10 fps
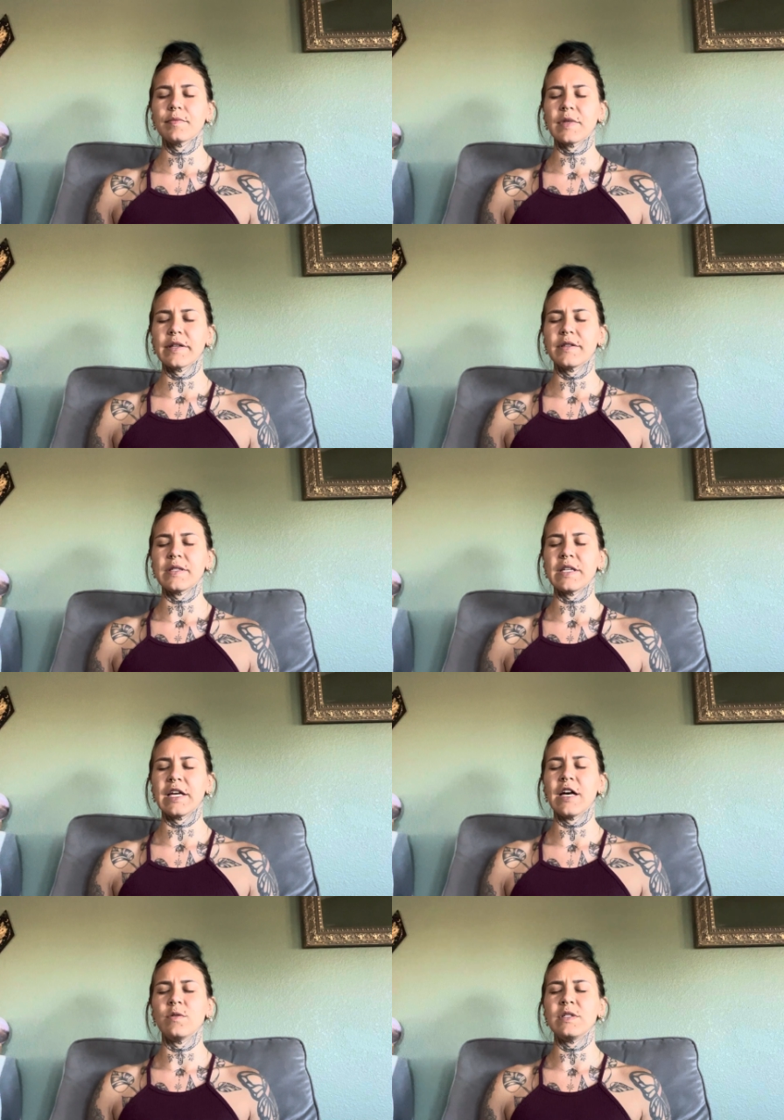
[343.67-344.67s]
And seeing
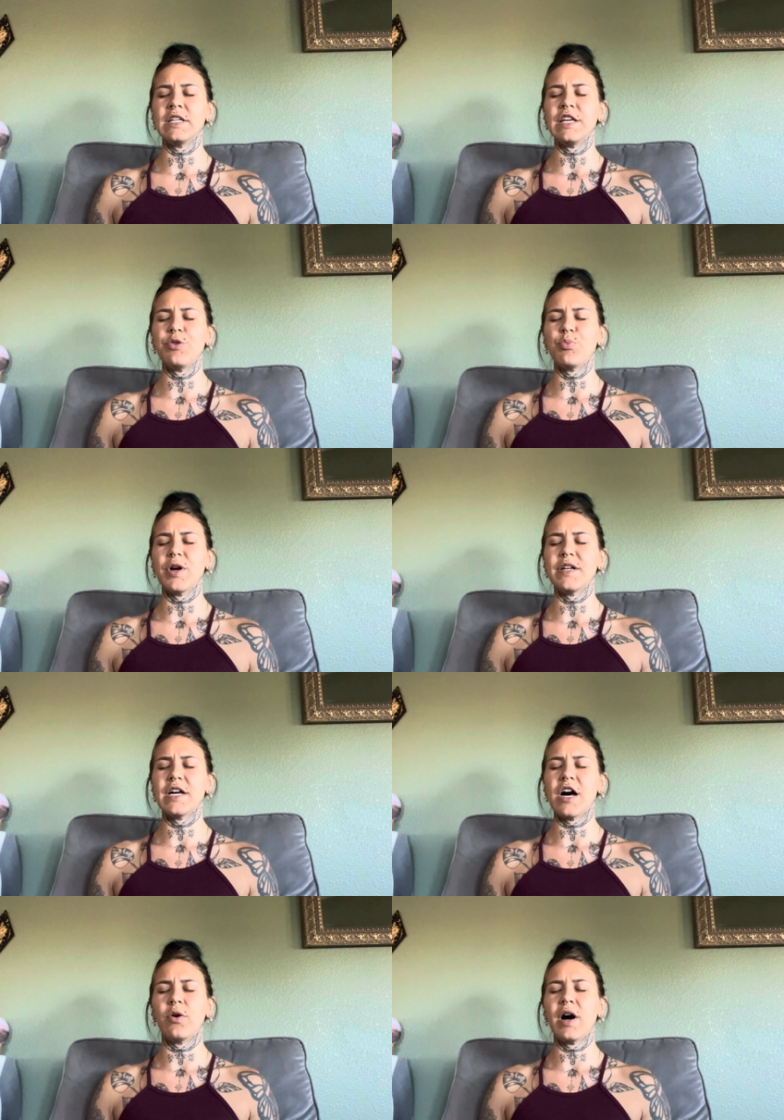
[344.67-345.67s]
how deep and
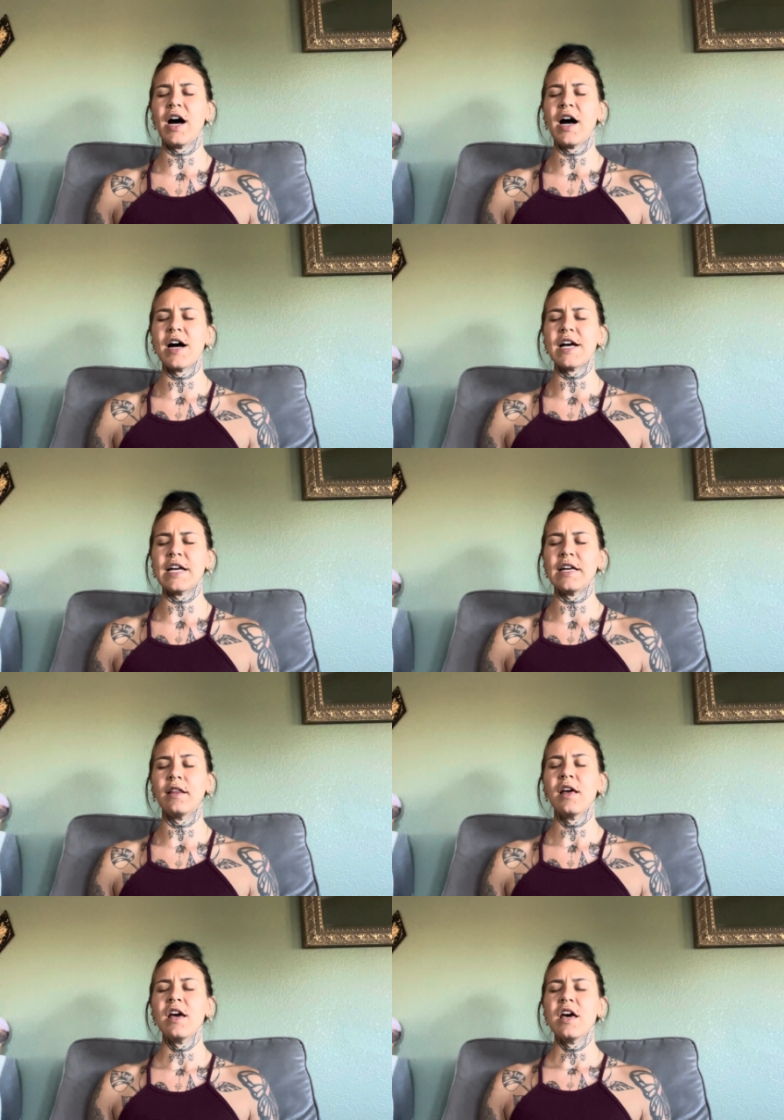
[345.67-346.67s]
how
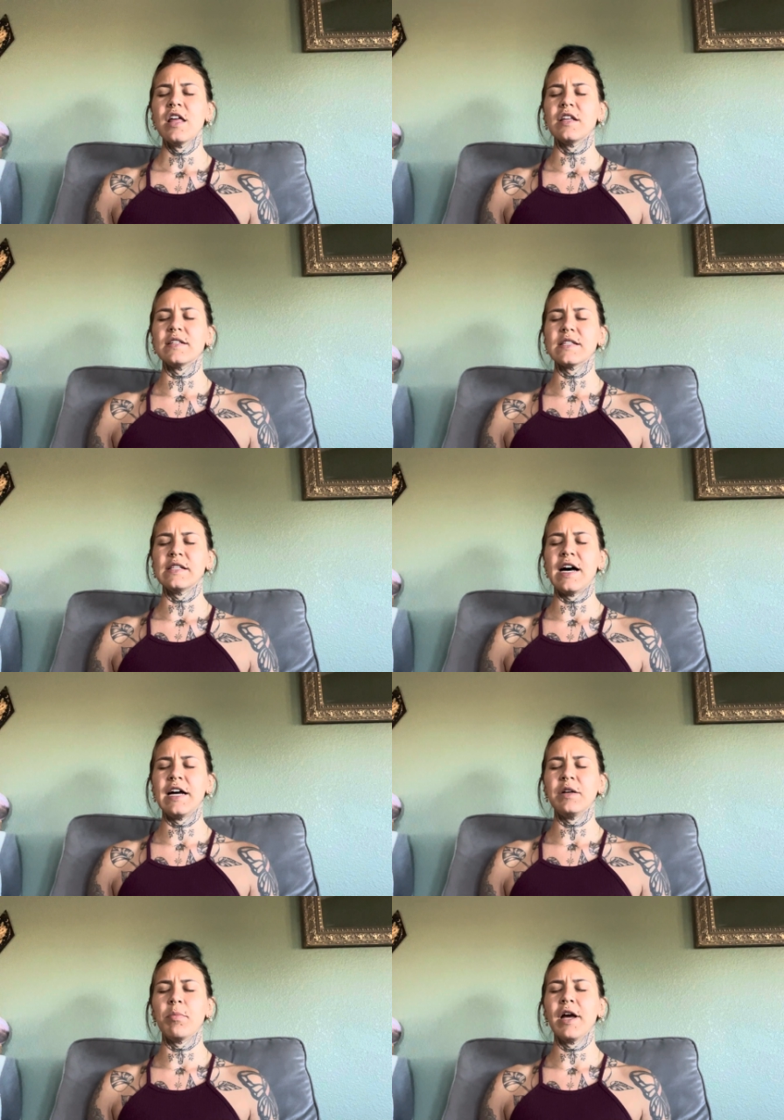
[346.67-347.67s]
high this
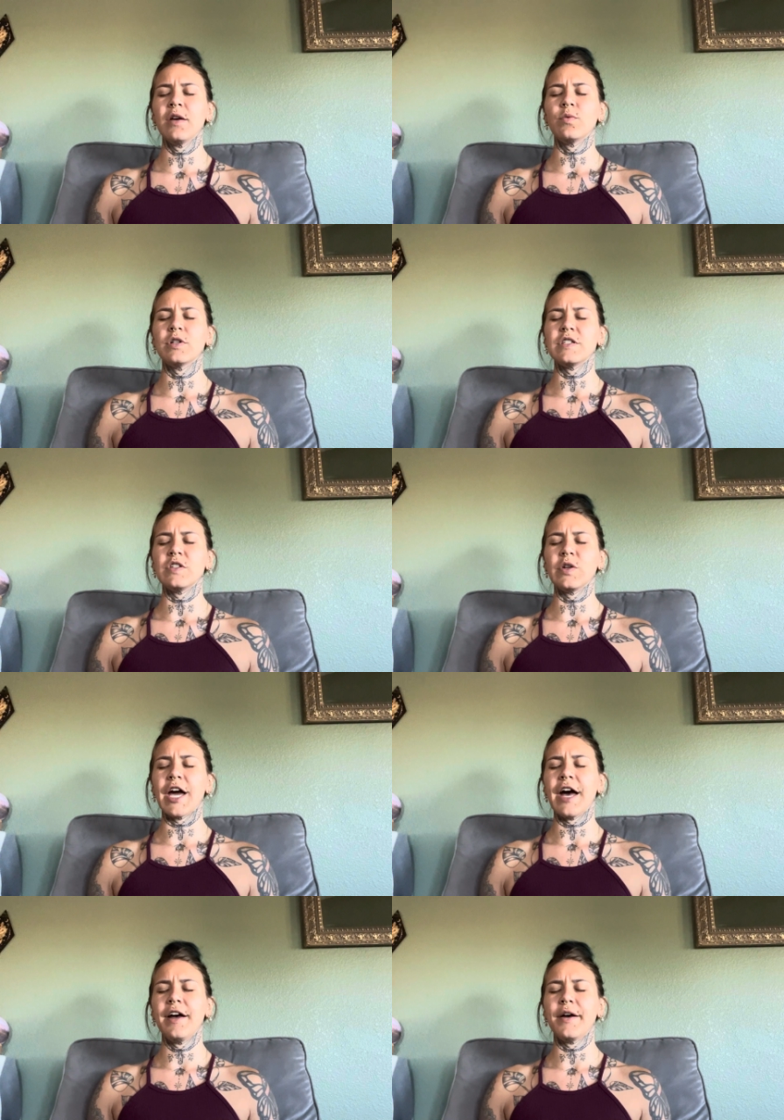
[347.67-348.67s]
line might want to
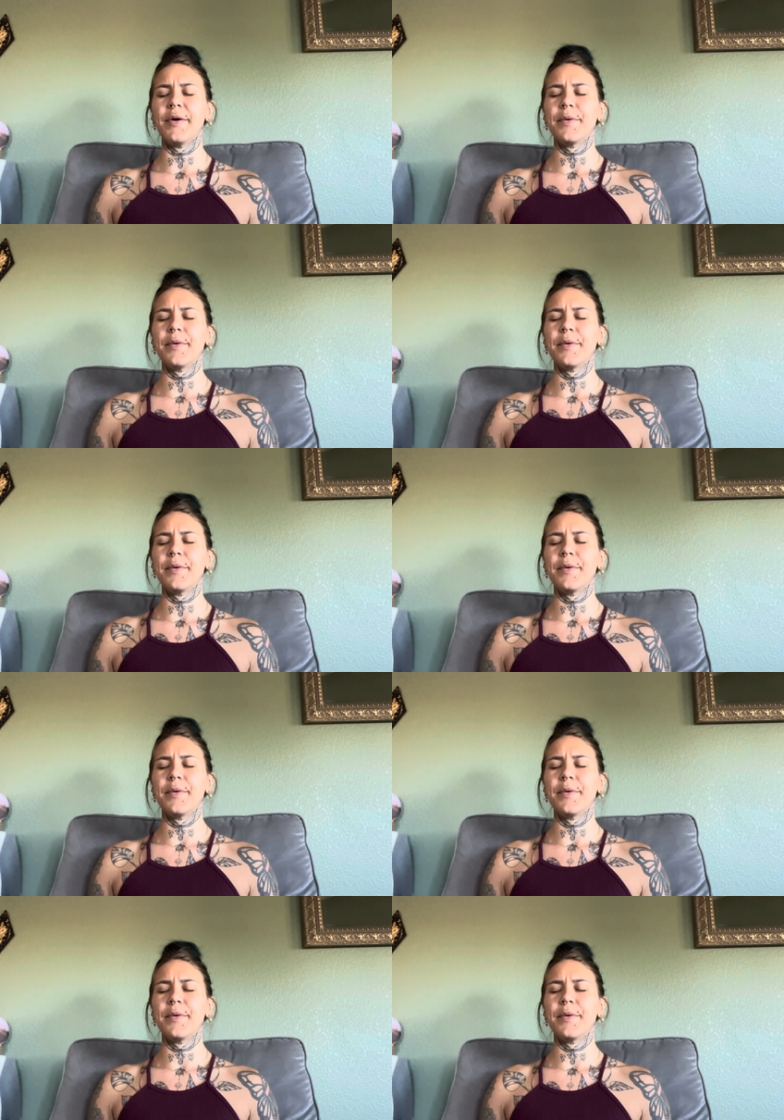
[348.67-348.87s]
get.